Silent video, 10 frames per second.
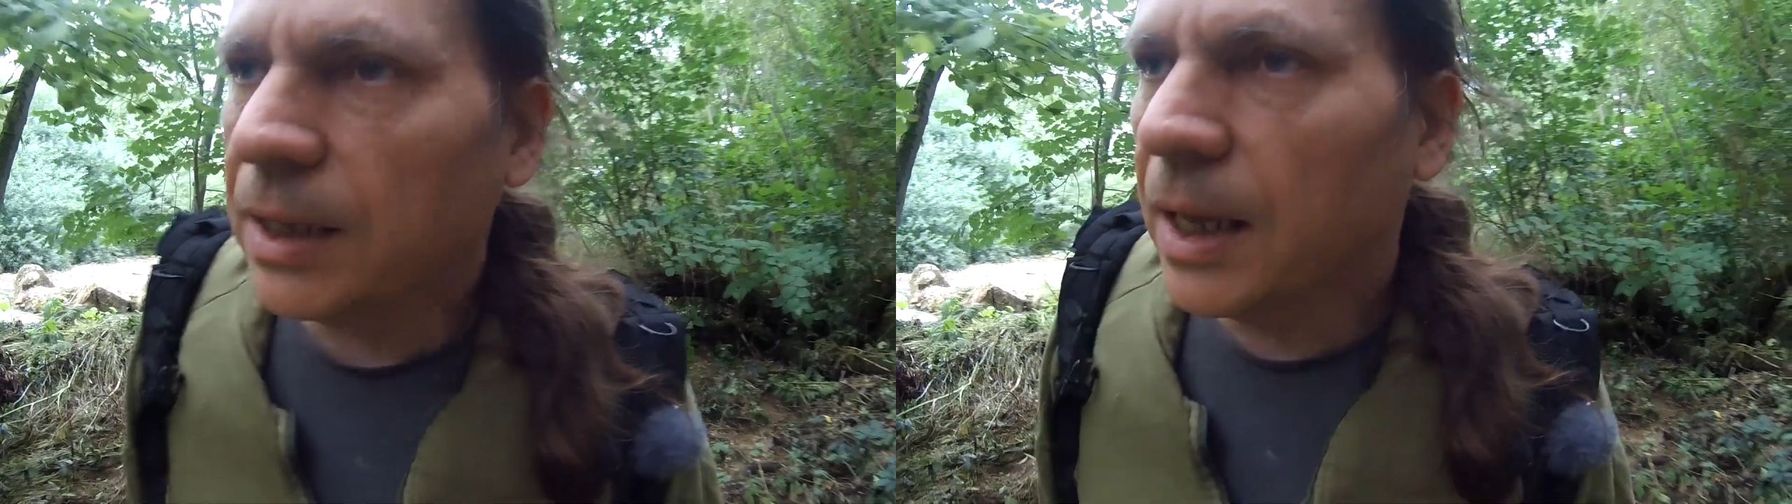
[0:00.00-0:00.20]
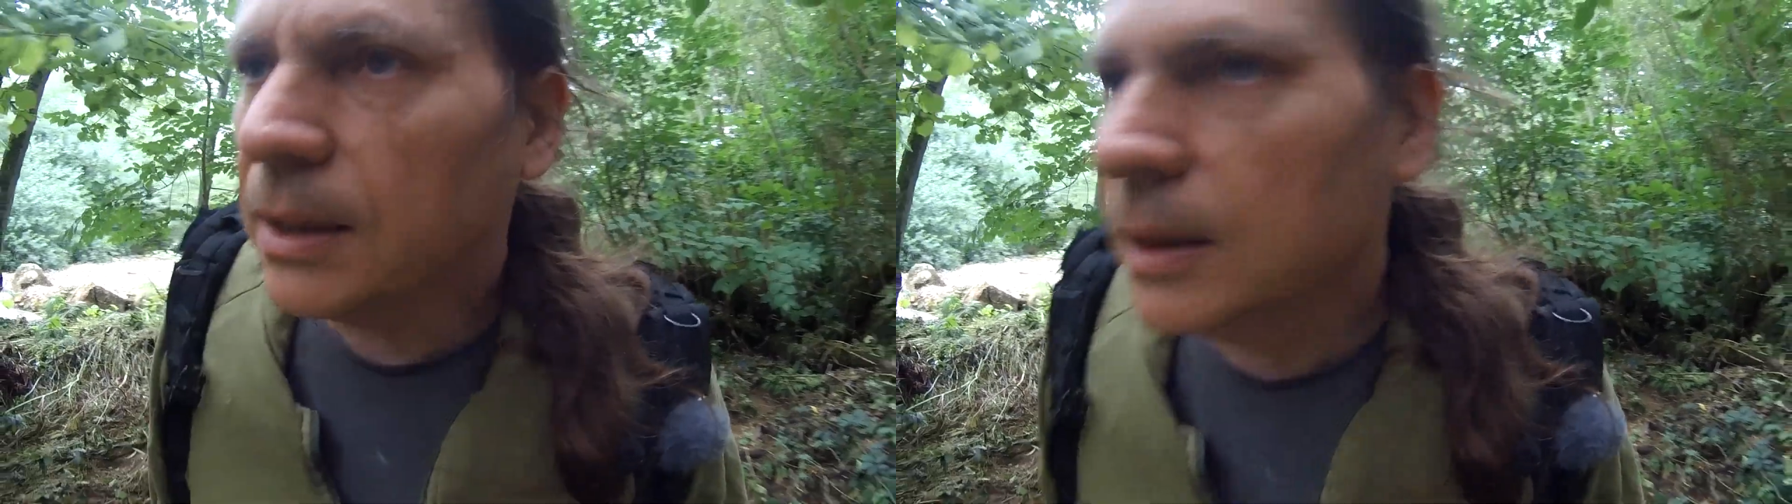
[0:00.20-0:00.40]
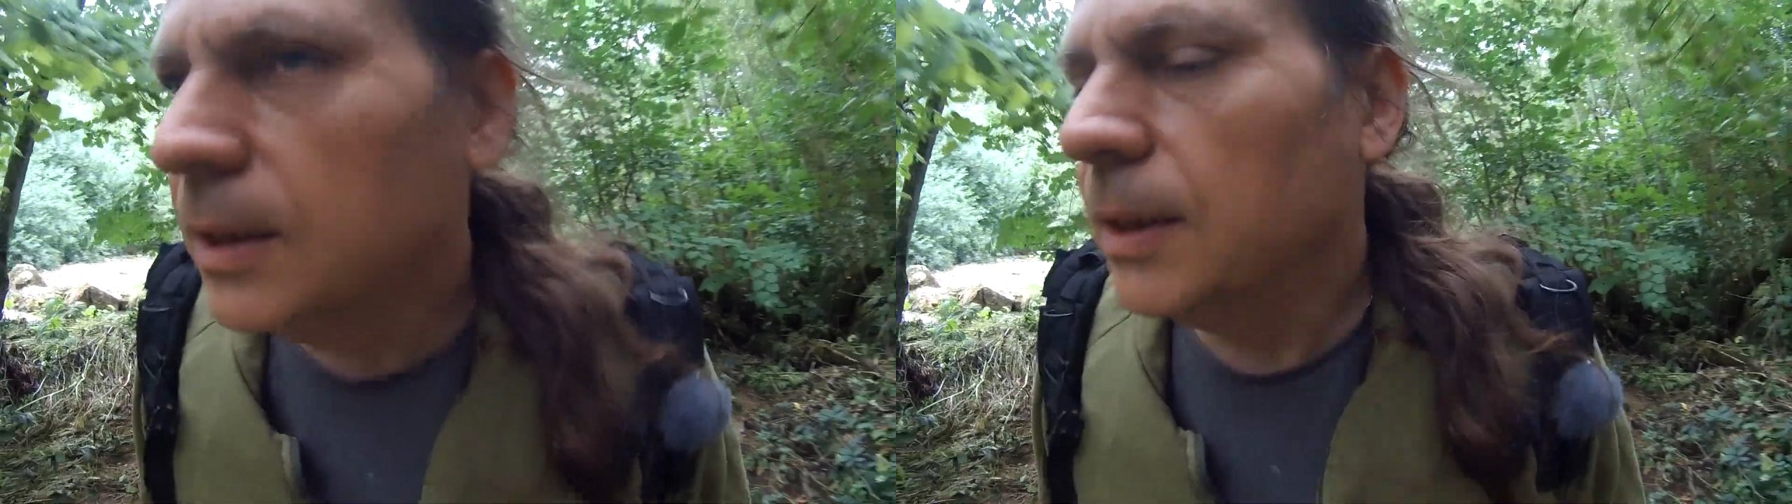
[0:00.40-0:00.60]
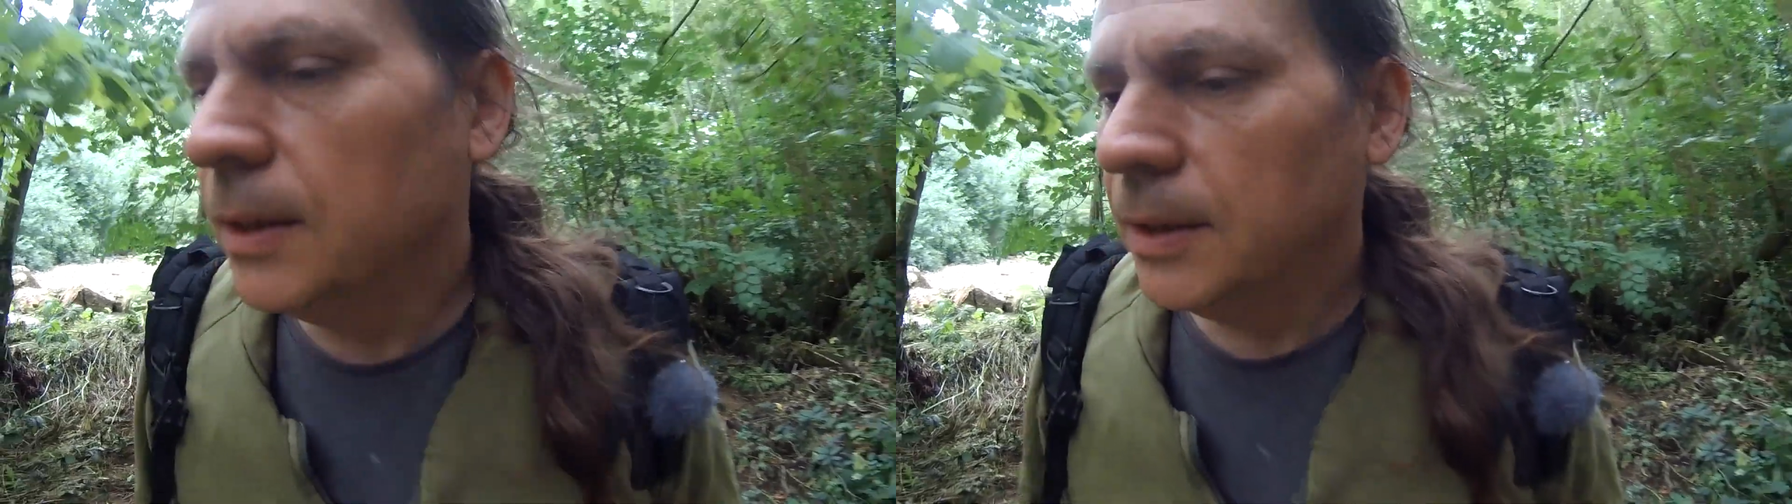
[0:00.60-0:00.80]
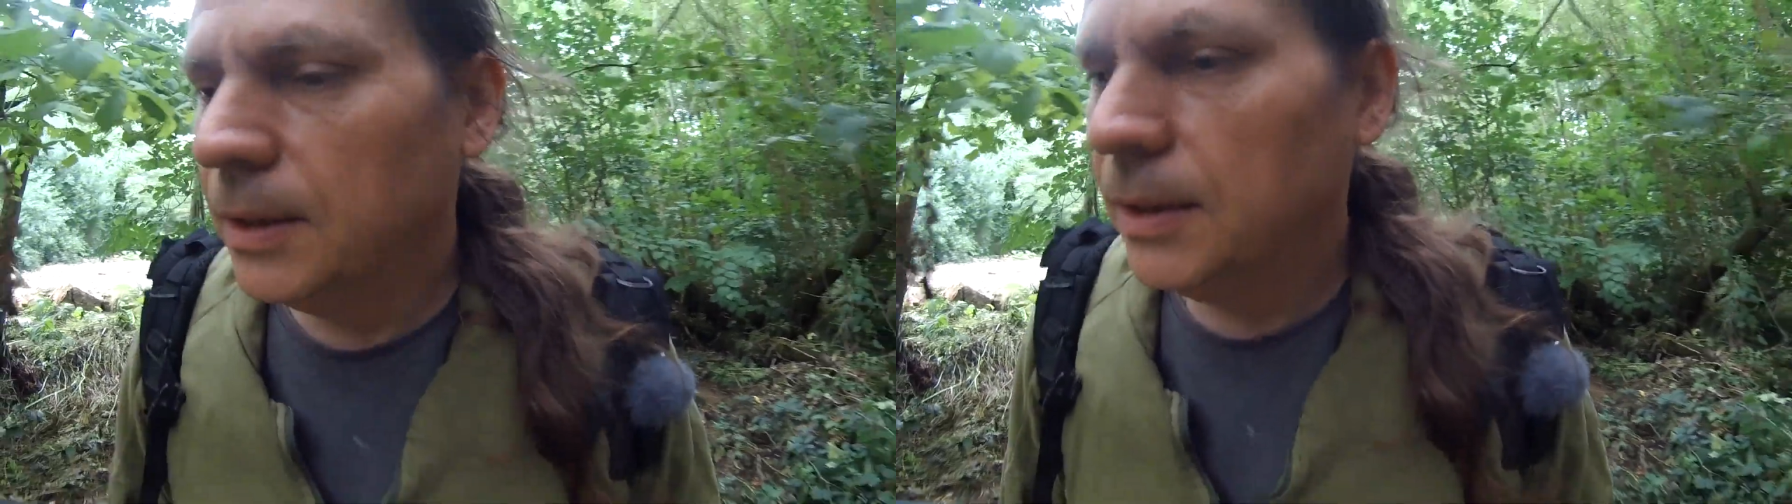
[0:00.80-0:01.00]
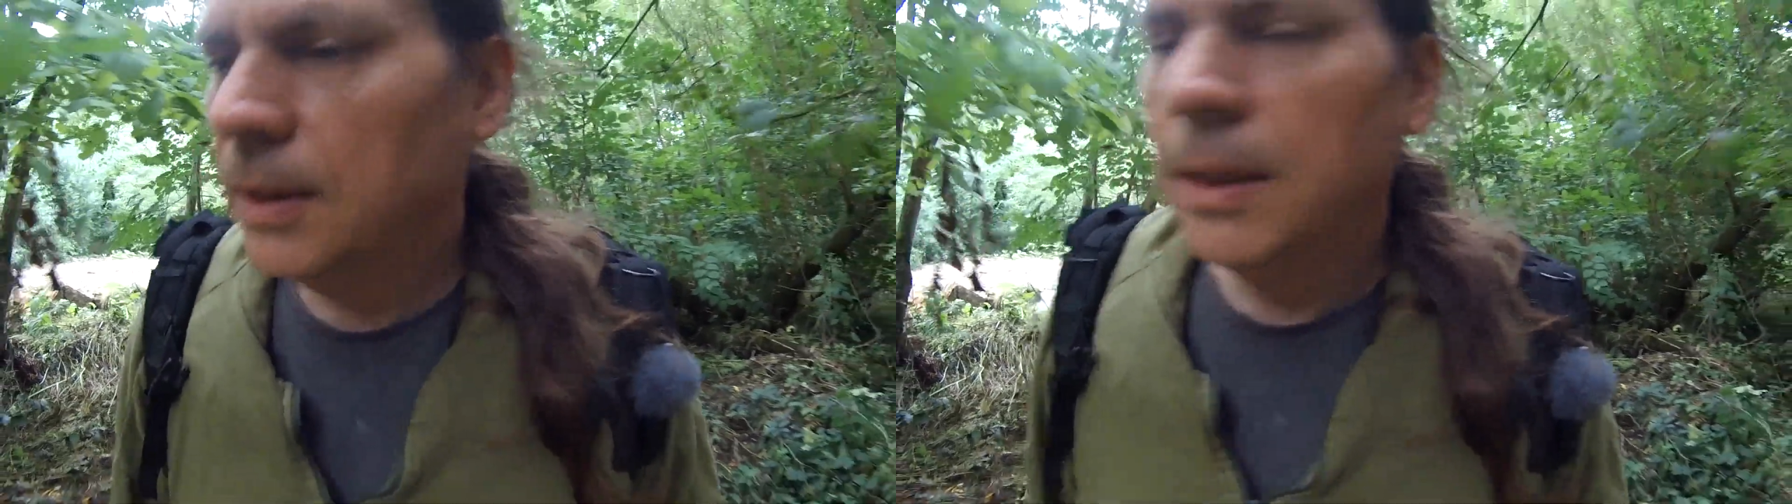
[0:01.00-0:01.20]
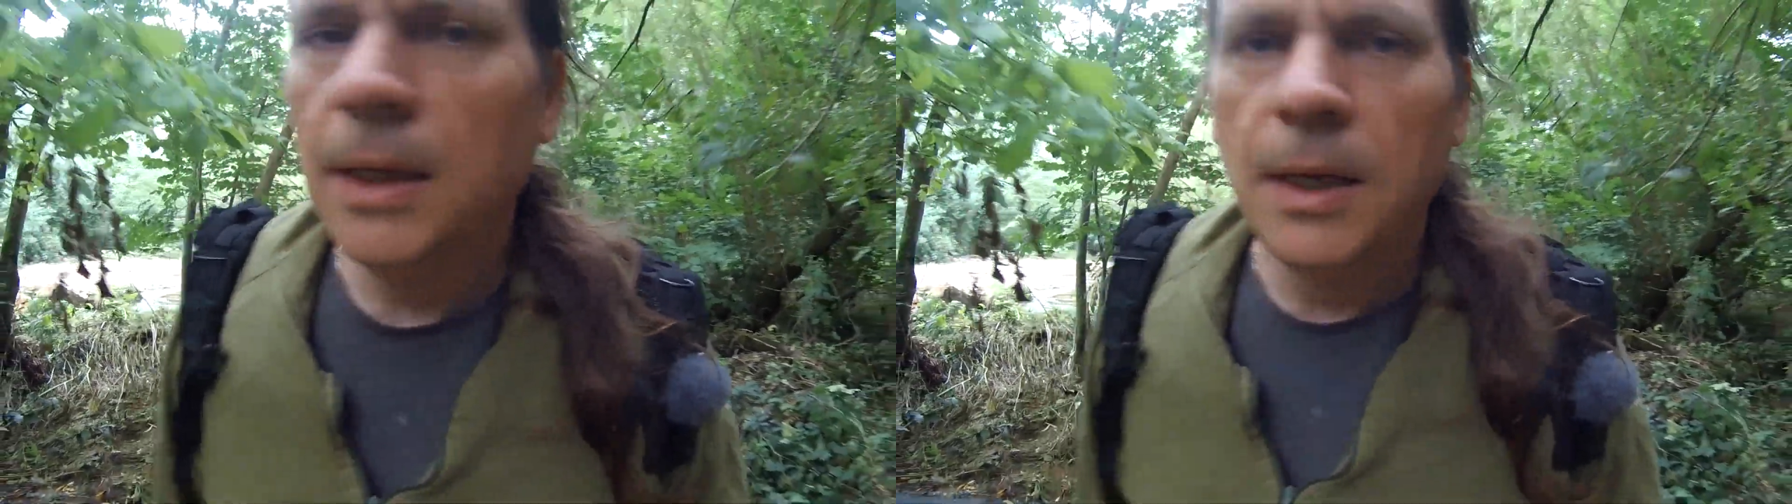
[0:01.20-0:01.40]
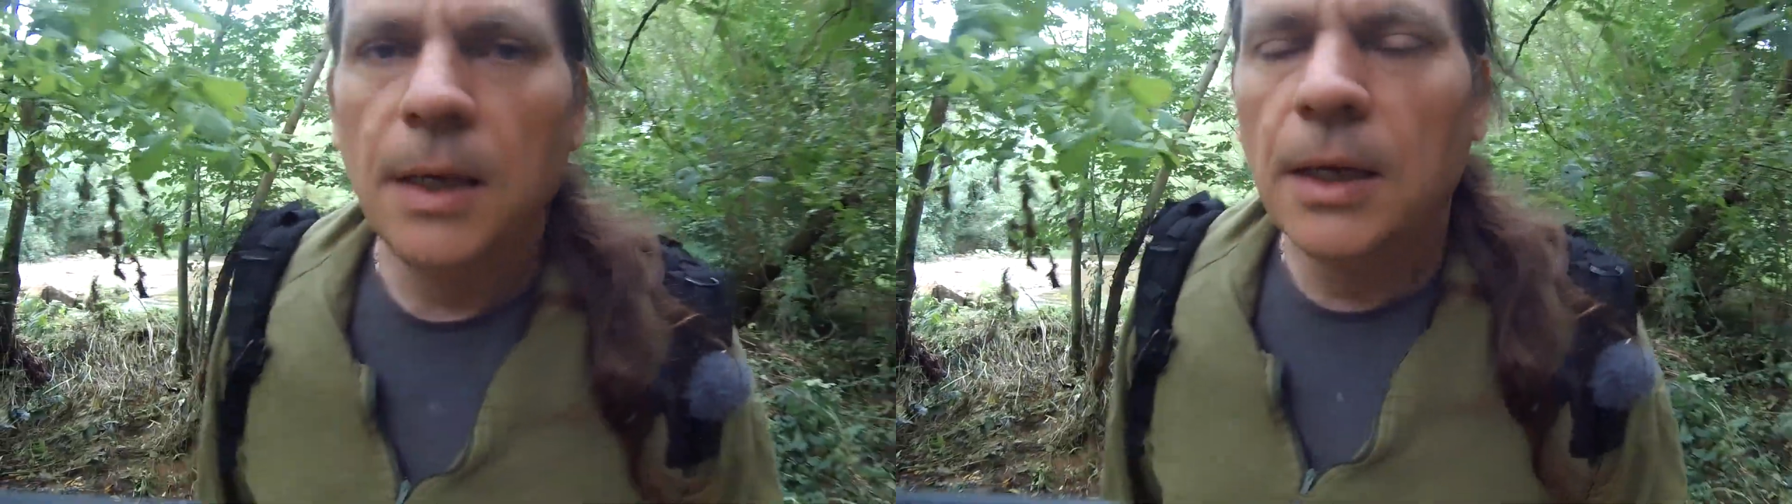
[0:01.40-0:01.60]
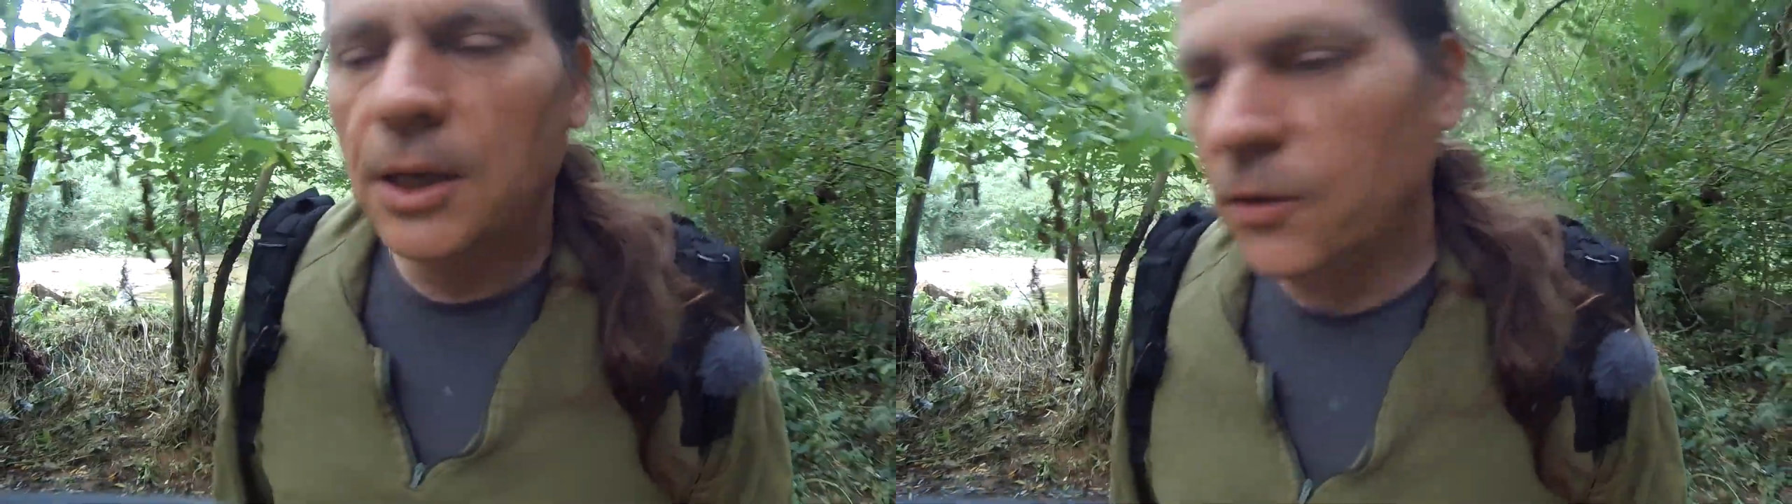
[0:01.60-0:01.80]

that, and